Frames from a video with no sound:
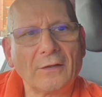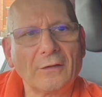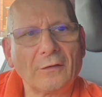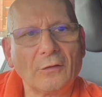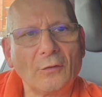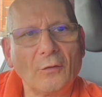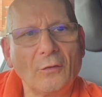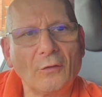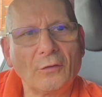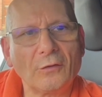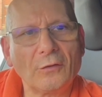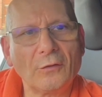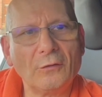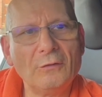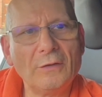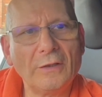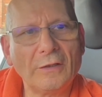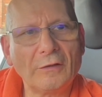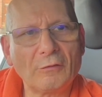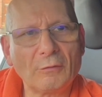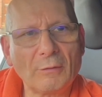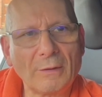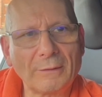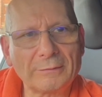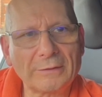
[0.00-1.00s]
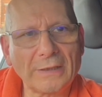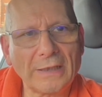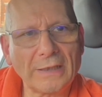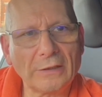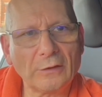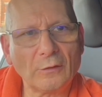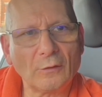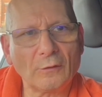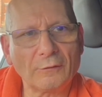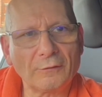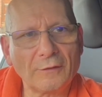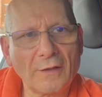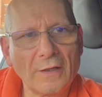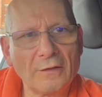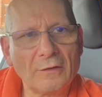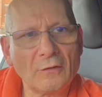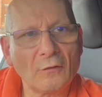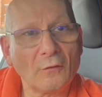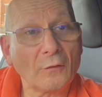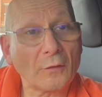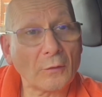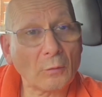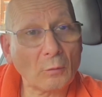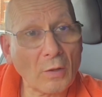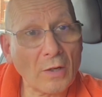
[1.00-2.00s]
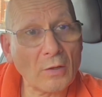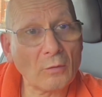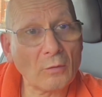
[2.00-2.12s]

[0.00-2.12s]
you need to update your phone or it won't